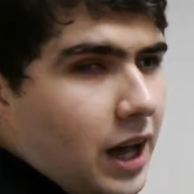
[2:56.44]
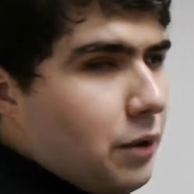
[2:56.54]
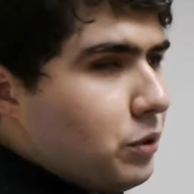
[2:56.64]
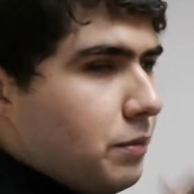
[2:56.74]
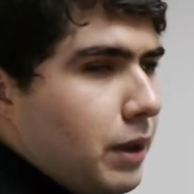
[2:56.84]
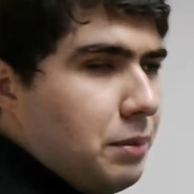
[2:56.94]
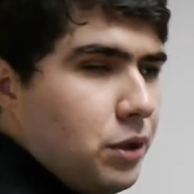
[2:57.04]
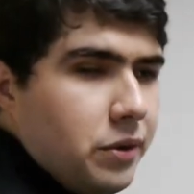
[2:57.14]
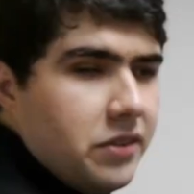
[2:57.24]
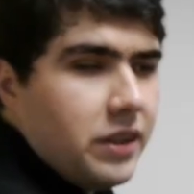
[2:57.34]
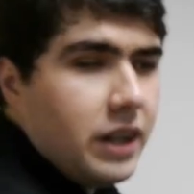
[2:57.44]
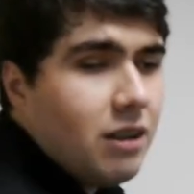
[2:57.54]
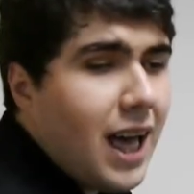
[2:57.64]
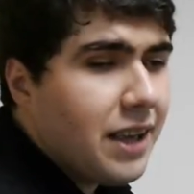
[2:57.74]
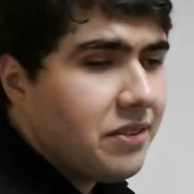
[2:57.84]
I wouldn't maybe do this in a
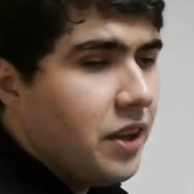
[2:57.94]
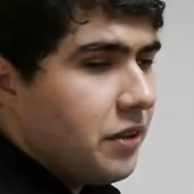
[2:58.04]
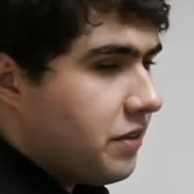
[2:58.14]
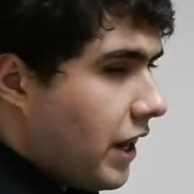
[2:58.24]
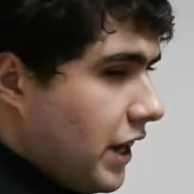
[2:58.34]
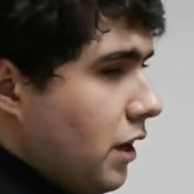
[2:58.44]
class setting,